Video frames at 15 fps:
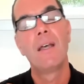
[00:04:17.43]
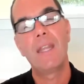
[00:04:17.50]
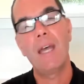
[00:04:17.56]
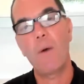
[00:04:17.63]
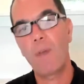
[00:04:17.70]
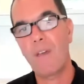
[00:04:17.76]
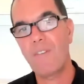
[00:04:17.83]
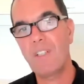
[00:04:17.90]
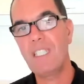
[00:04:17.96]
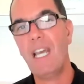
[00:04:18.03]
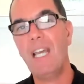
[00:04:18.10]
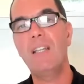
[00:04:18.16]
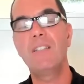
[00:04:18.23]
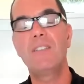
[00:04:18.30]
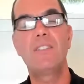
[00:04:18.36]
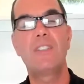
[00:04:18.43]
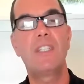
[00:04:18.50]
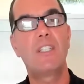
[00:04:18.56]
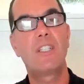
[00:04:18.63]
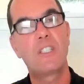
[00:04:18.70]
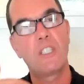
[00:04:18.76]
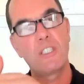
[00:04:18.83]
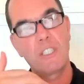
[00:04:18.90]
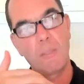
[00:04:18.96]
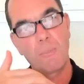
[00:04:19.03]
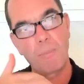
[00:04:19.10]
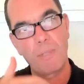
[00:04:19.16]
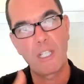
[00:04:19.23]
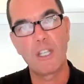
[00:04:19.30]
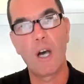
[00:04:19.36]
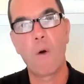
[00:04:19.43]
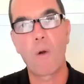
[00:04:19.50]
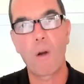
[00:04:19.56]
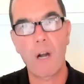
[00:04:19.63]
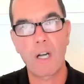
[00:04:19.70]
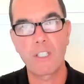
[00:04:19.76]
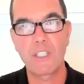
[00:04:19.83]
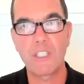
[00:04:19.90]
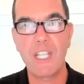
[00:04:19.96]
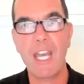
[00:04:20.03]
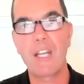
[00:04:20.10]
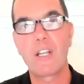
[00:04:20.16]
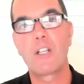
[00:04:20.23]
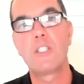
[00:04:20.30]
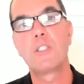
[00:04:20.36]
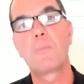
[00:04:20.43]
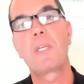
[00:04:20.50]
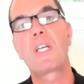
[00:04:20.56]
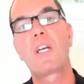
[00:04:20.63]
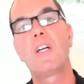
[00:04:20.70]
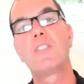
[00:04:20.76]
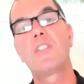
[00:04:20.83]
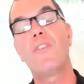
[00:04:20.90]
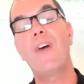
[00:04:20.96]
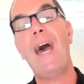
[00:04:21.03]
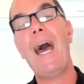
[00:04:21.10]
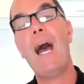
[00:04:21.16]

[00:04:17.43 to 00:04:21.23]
that we have a tendency to just simply lower our standards because of